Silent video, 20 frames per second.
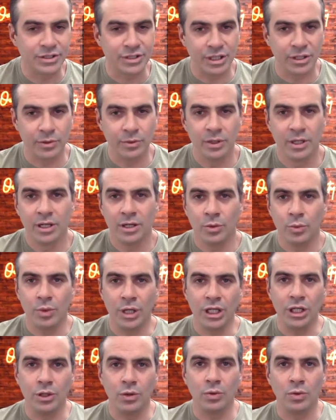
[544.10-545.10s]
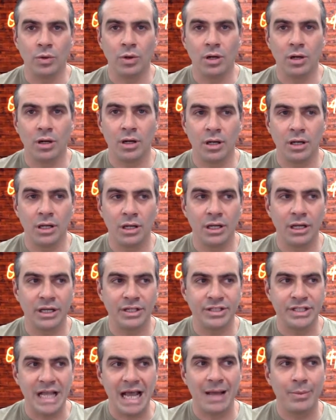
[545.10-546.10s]
so when you
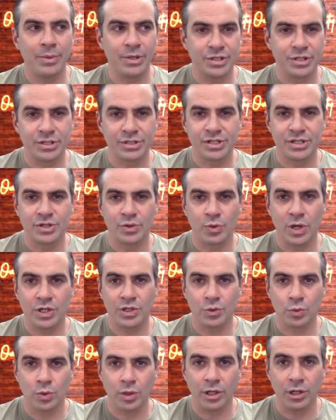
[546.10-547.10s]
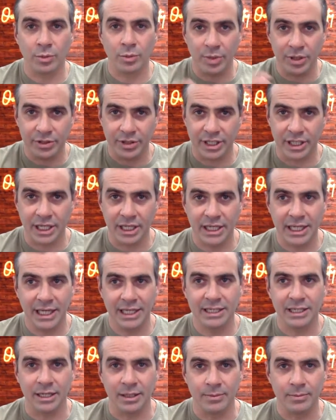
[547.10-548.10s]
establish a situation where you're building a
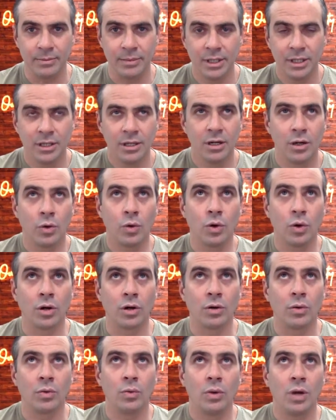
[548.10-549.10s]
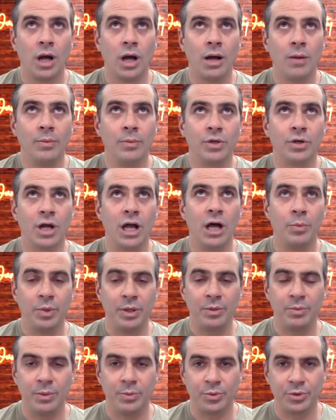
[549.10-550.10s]
kingdom or you're helping
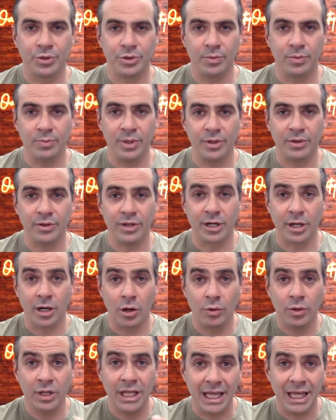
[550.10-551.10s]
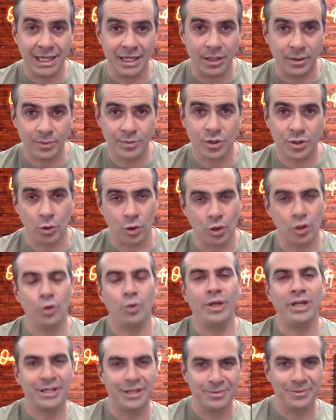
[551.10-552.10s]
people to build their own kingdoms or
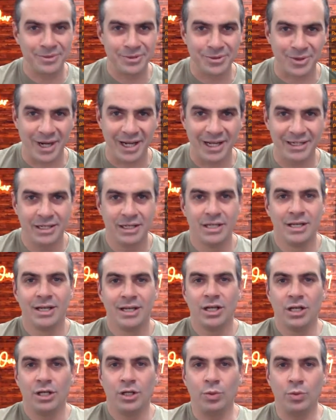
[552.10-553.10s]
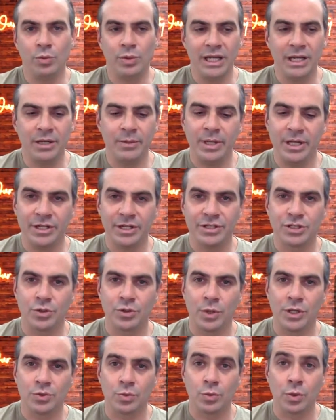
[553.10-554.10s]
queendoms, right? You need to be in a
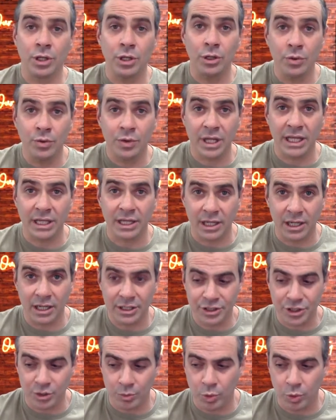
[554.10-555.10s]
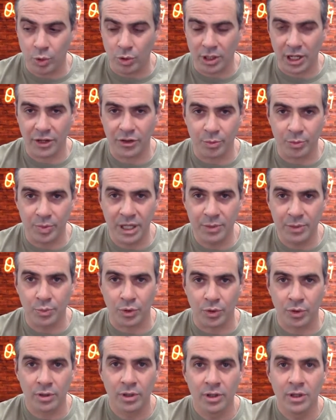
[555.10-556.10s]
situation where you can support other
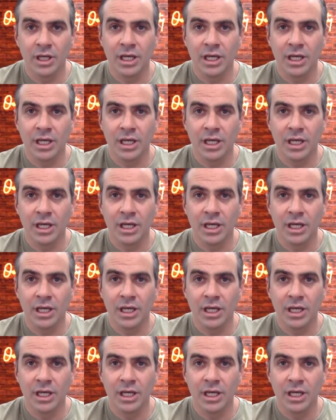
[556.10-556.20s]
people.